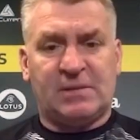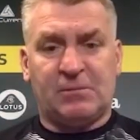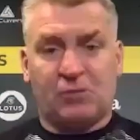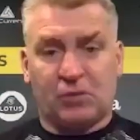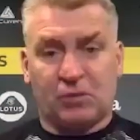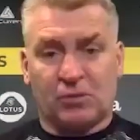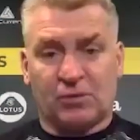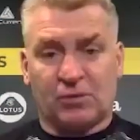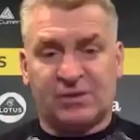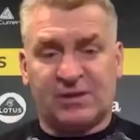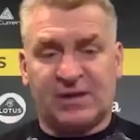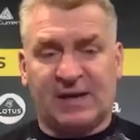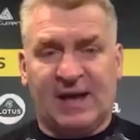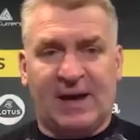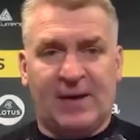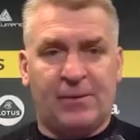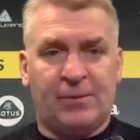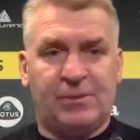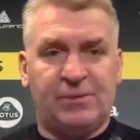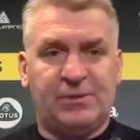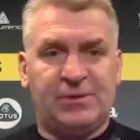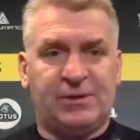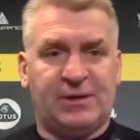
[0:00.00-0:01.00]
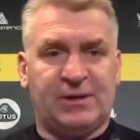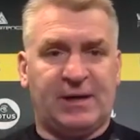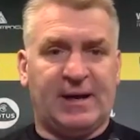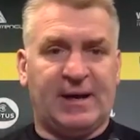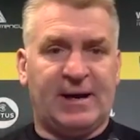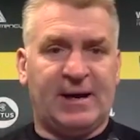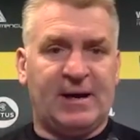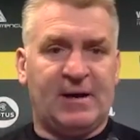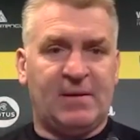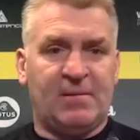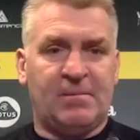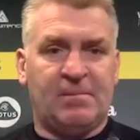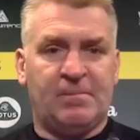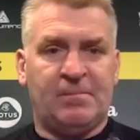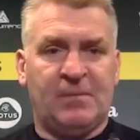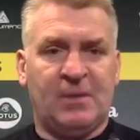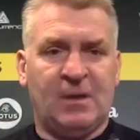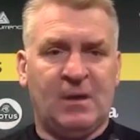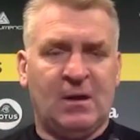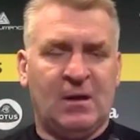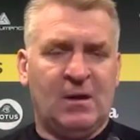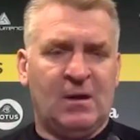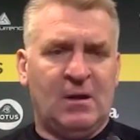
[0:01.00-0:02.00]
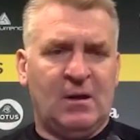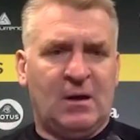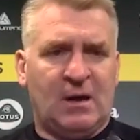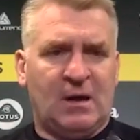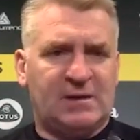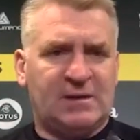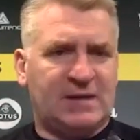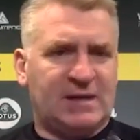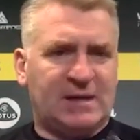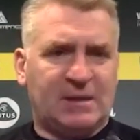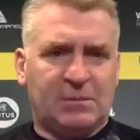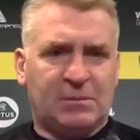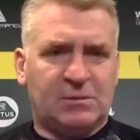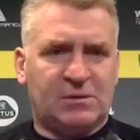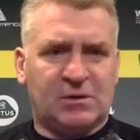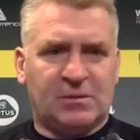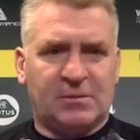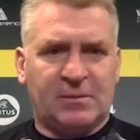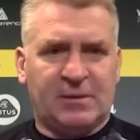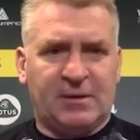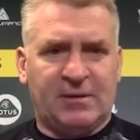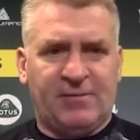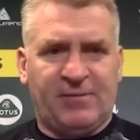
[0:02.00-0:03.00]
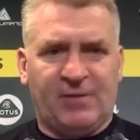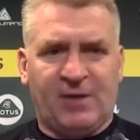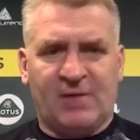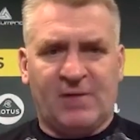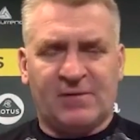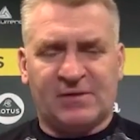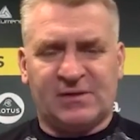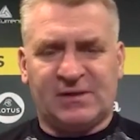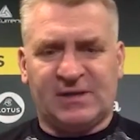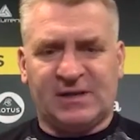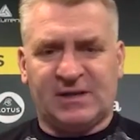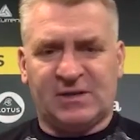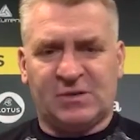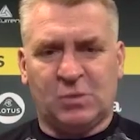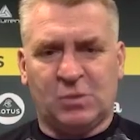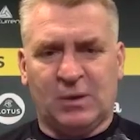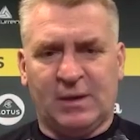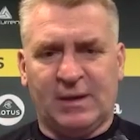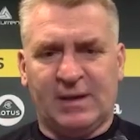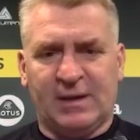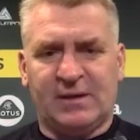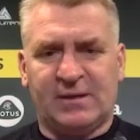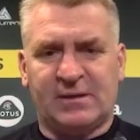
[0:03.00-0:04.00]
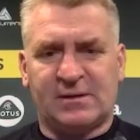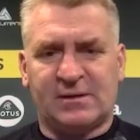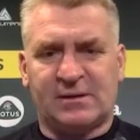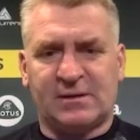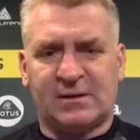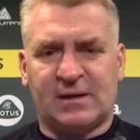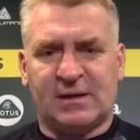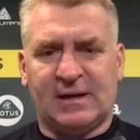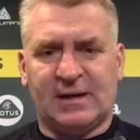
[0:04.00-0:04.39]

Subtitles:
Krul's still out. I said it was going to be 5 or 6 weeks.